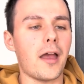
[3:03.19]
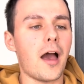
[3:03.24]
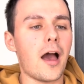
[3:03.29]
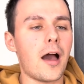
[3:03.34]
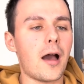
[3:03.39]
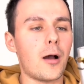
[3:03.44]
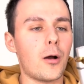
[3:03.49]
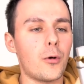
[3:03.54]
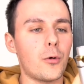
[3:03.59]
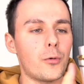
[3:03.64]

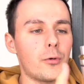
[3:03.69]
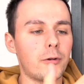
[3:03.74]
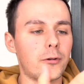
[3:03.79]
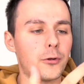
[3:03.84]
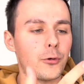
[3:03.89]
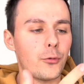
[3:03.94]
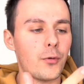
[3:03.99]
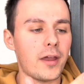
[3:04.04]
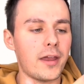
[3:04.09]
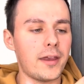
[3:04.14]
how
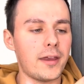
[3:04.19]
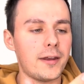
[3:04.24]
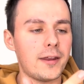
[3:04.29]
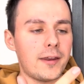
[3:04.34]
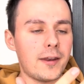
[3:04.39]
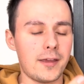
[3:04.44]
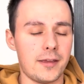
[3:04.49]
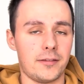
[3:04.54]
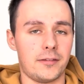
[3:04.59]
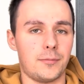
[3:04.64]
great
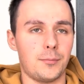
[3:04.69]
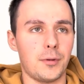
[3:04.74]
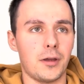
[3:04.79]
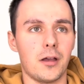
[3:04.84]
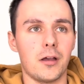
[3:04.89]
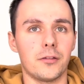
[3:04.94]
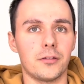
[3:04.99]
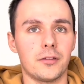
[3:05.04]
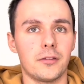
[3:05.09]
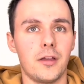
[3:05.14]
it is,
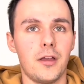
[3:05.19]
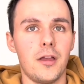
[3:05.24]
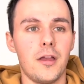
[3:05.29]
because